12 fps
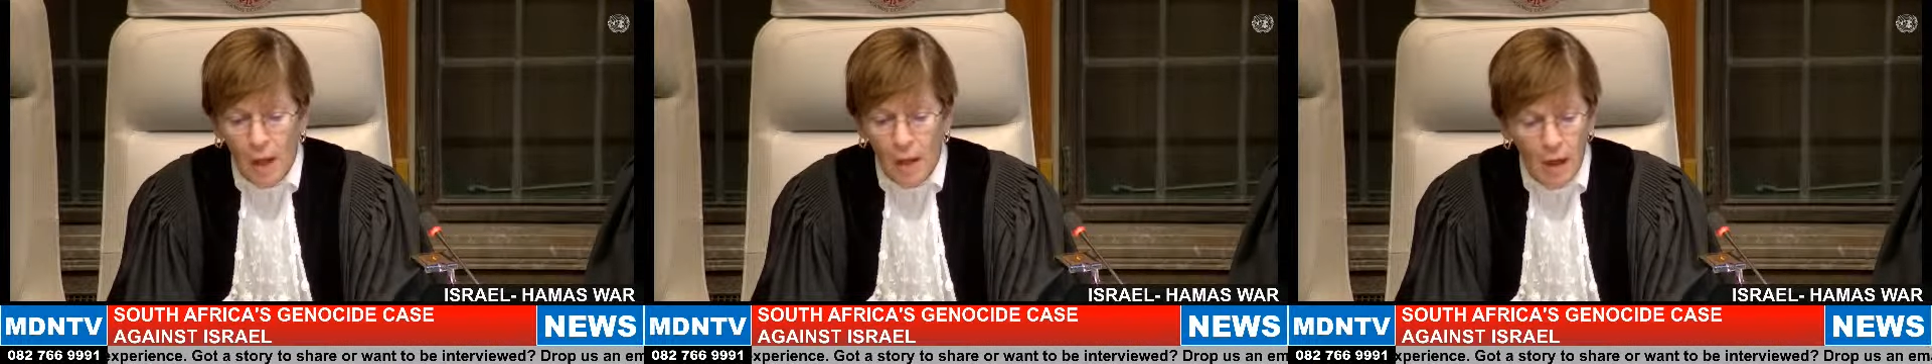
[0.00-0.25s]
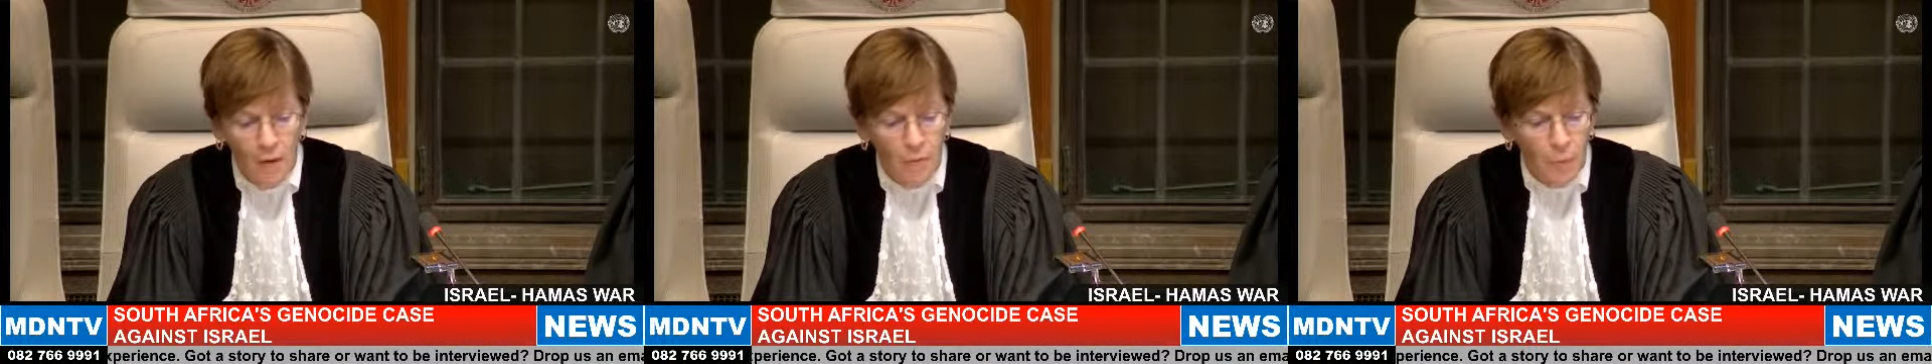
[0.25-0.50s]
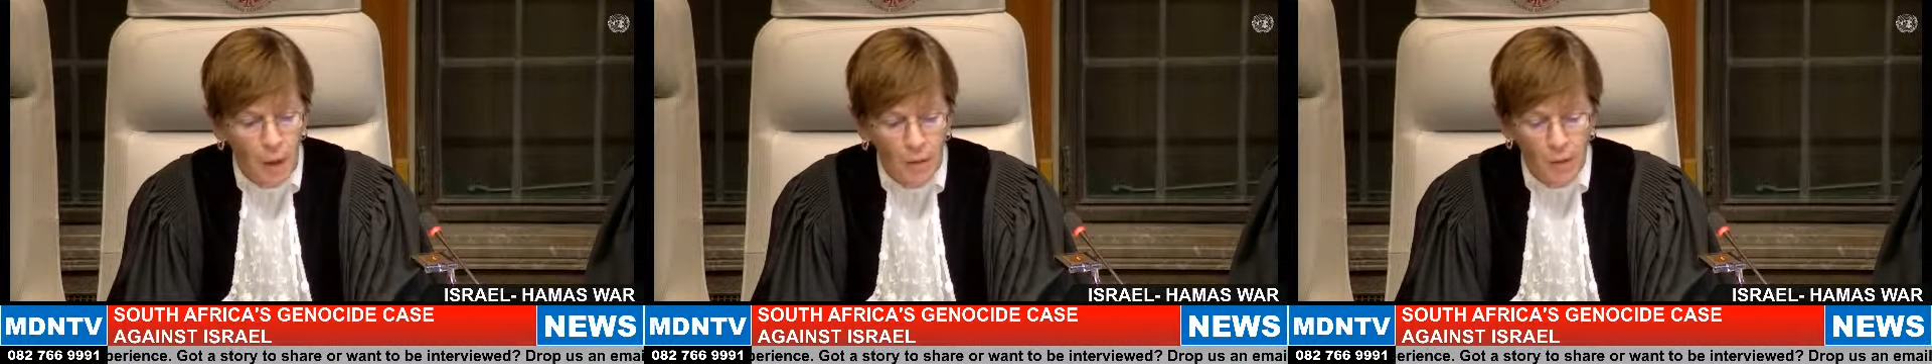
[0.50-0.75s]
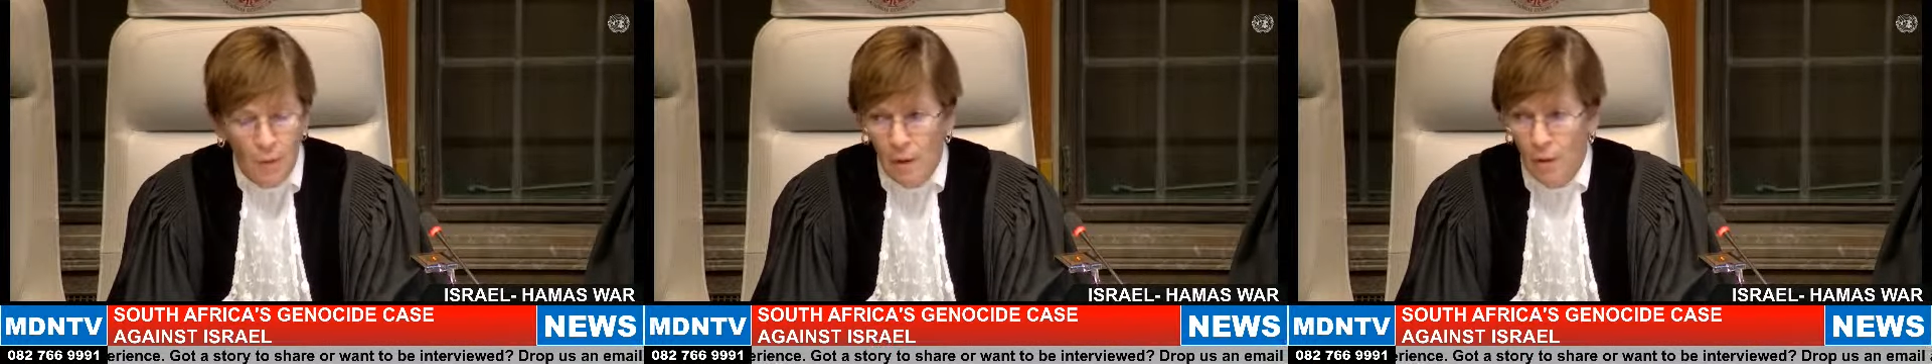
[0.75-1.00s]
shall
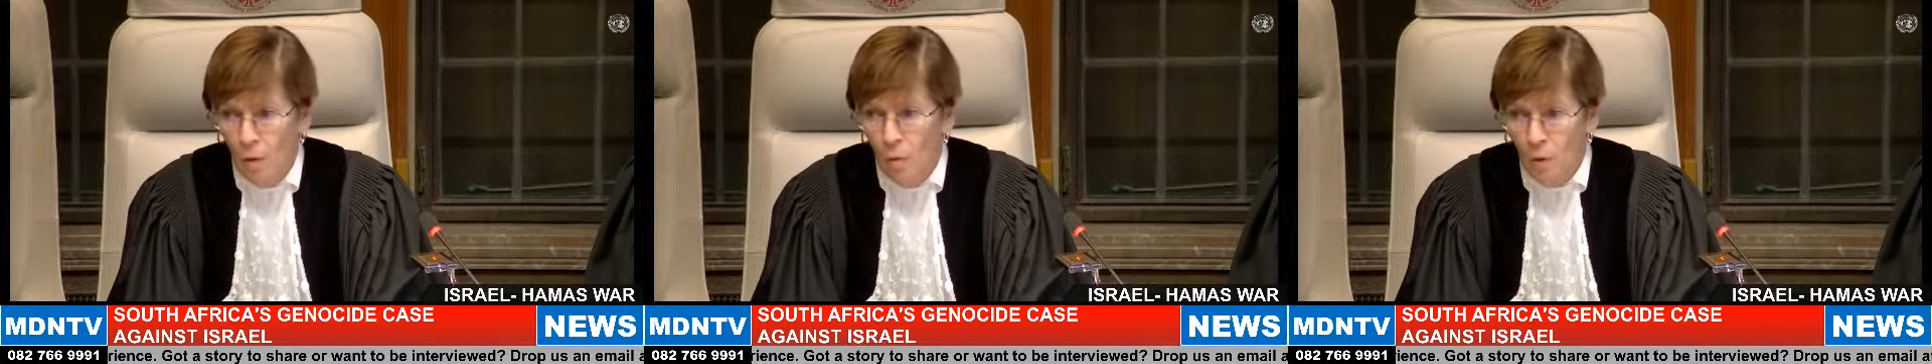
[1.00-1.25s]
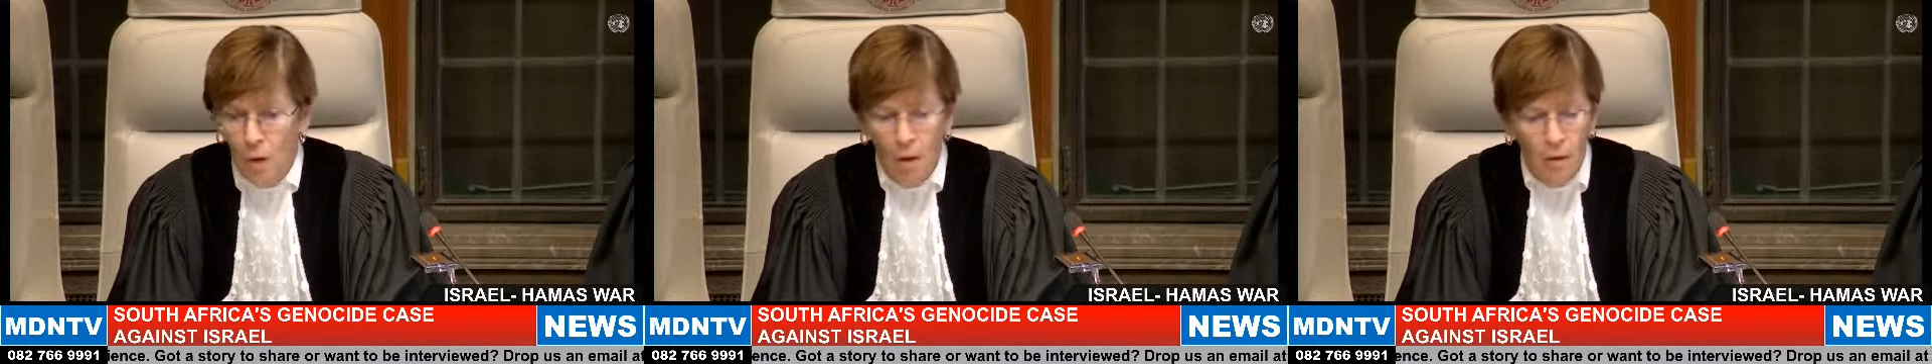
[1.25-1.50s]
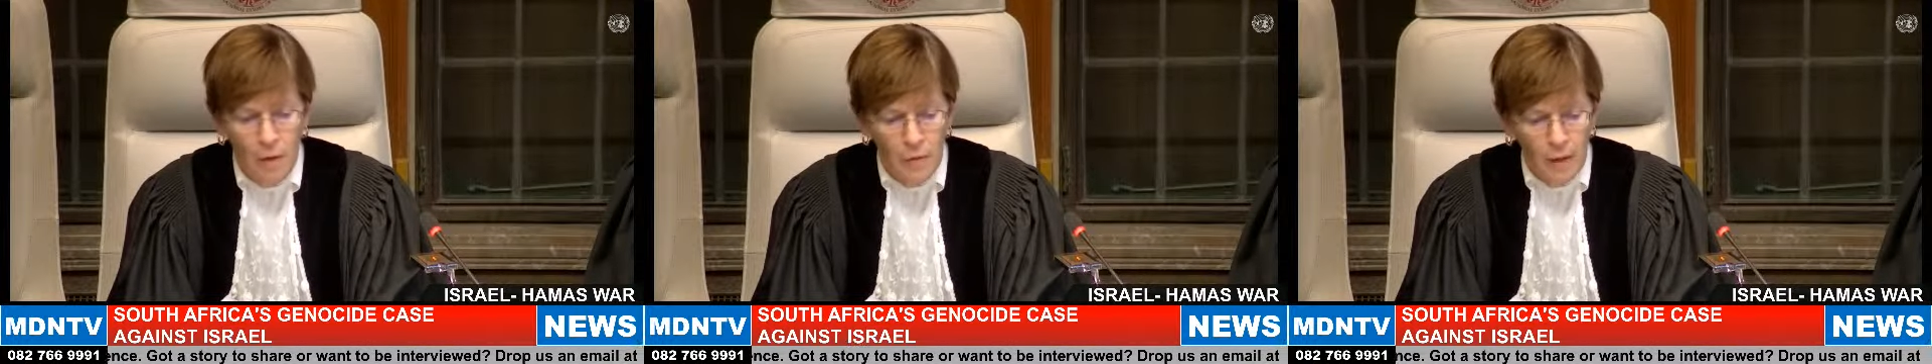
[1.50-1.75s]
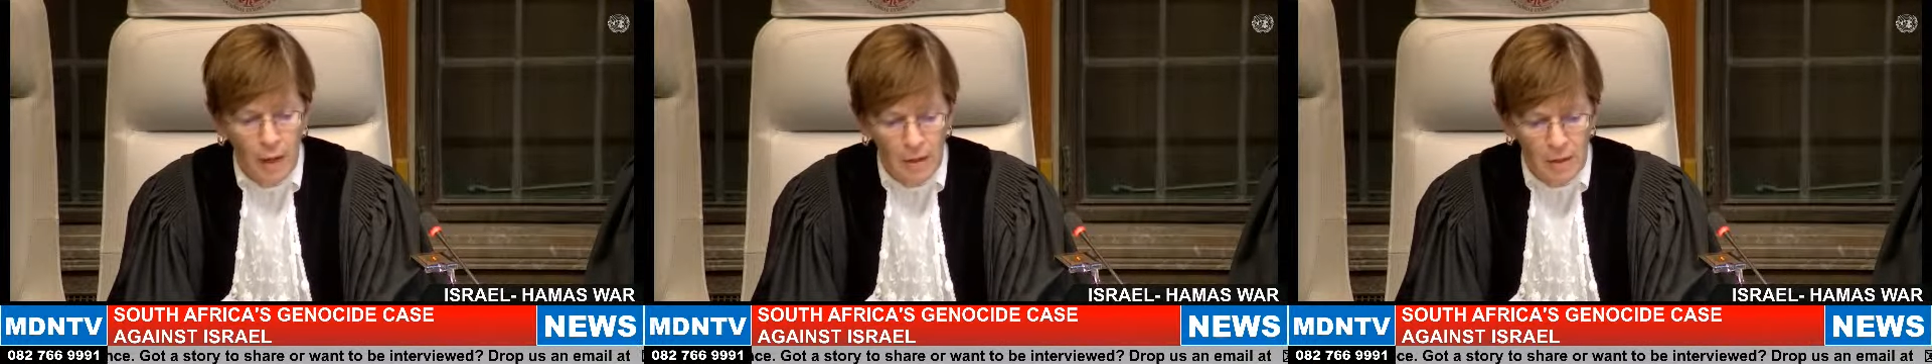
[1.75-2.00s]
have priority over
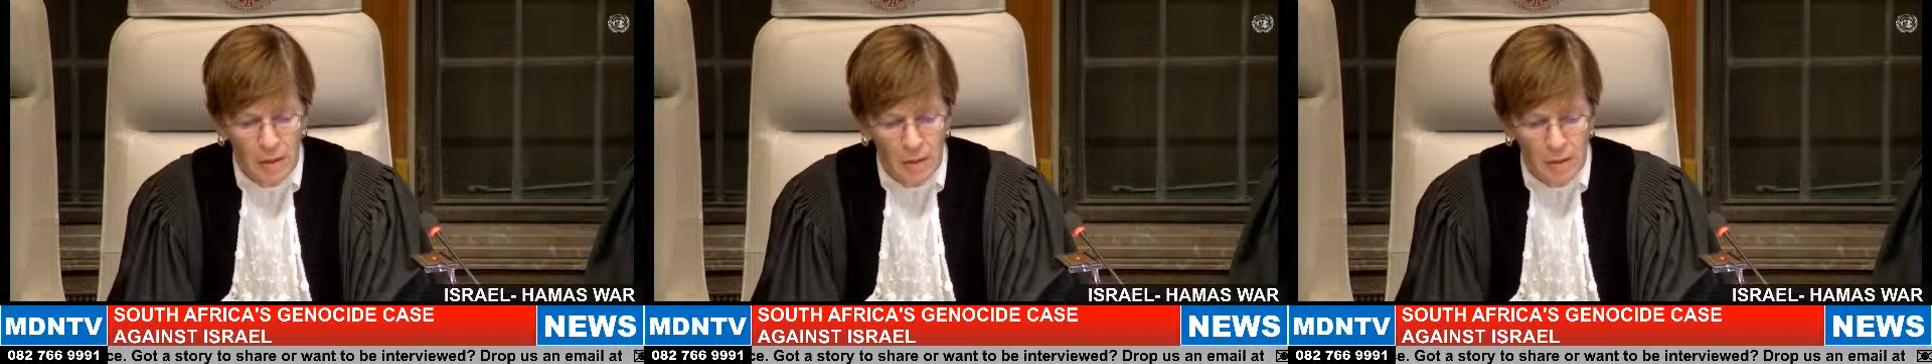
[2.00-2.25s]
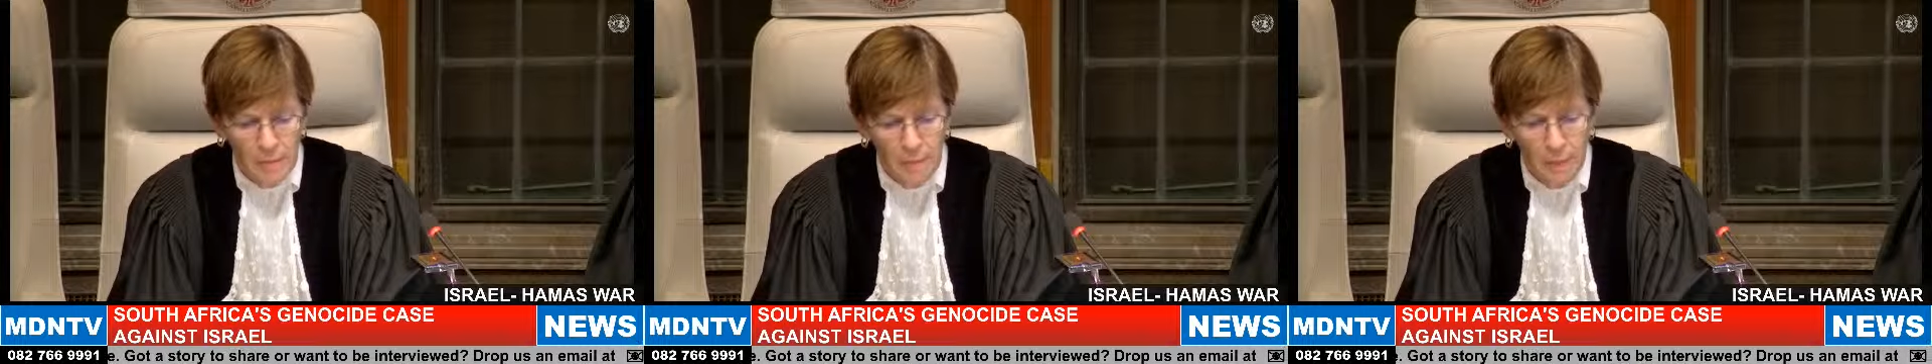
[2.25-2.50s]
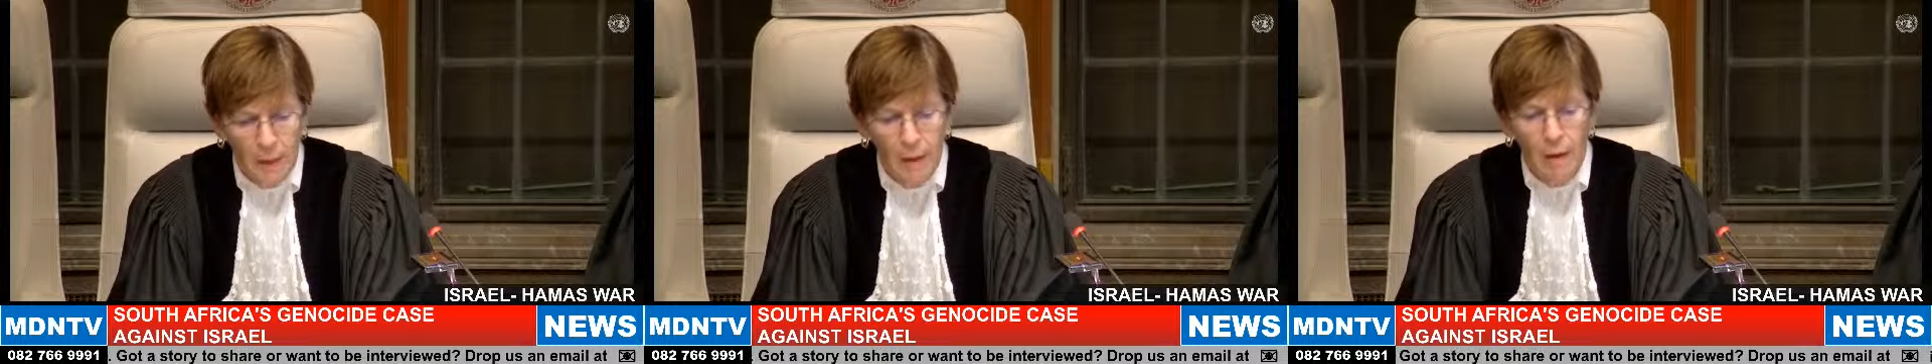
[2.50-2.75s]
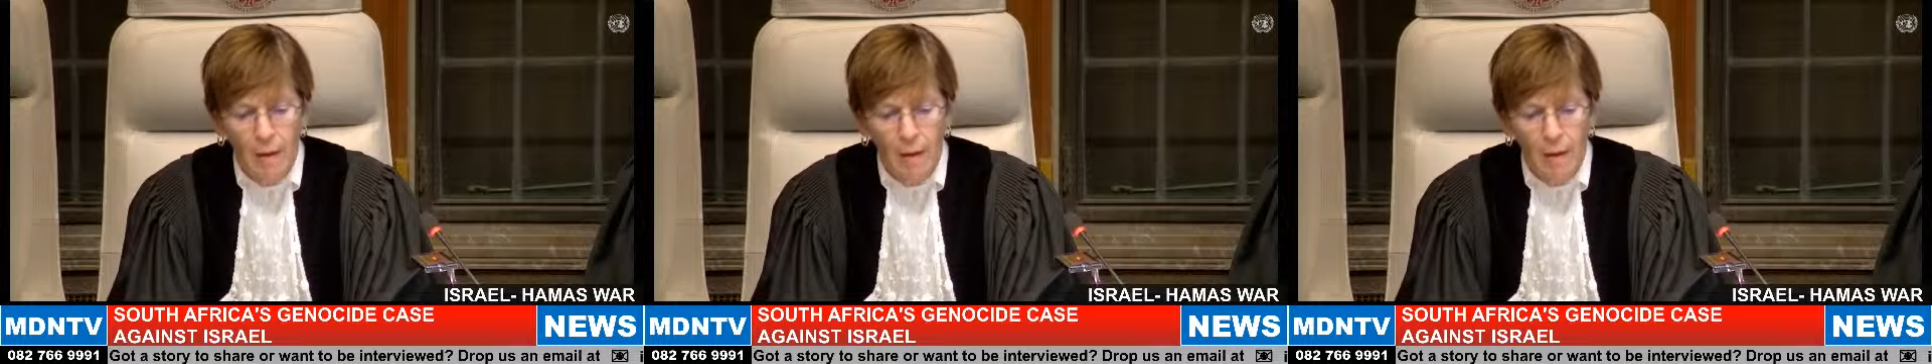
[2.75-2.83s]
all other cases.